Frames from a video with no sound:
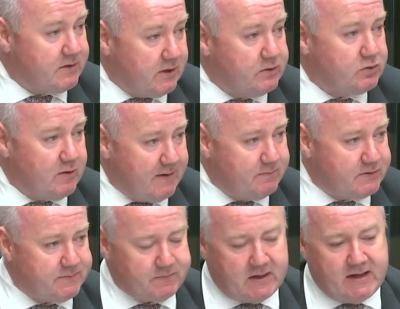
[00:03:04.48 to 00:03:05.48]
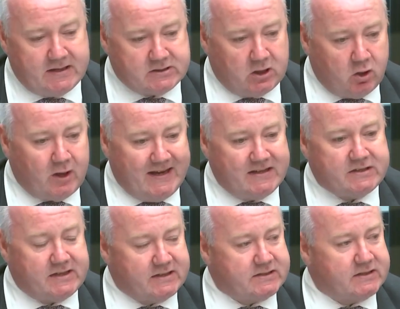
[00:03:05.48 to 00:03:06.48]
to those trams. And it's a lot
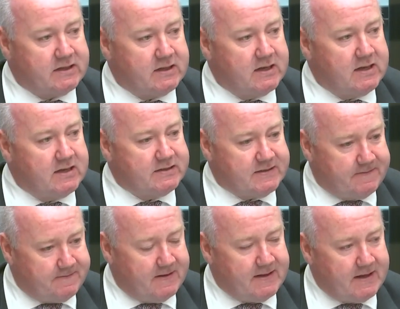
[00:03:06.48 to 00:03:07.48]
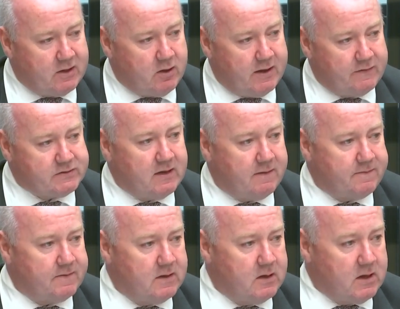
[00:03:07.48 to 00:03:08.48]
easier to fit that kind of
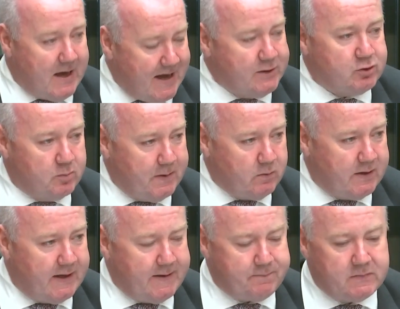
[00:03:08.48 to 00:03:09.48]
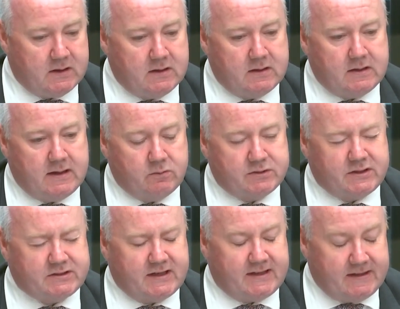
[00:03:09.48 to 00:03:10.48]
stuff as you're building it. It was
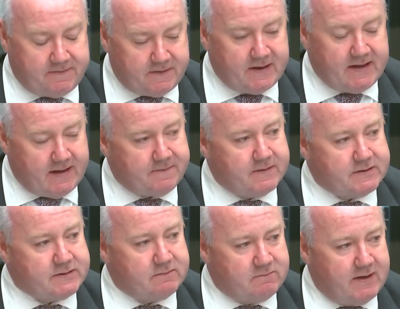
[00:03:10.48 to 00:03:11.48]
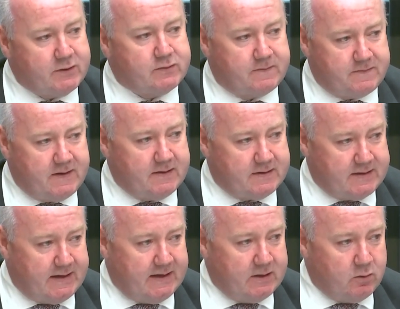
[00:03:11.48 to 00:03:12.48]
a significant effort to retrofit
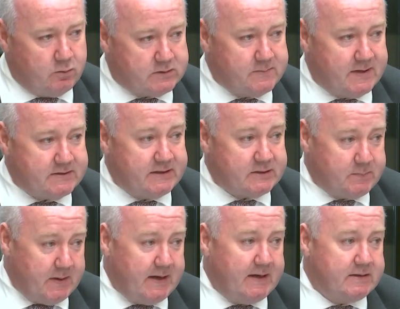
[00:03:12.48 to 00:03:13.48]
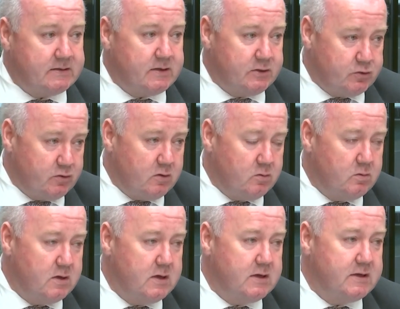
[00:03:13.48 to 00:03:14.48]
the automatic speed
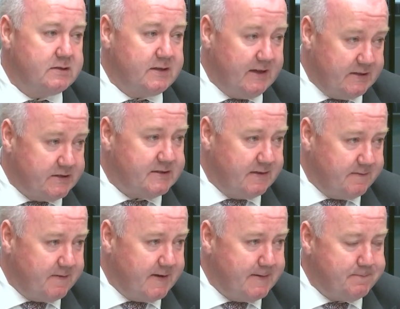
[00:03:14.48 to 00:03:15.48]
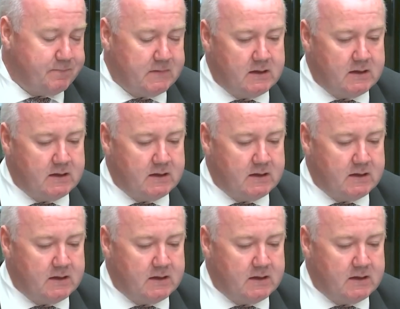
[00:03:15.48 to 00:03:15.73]
control to the existing fleet.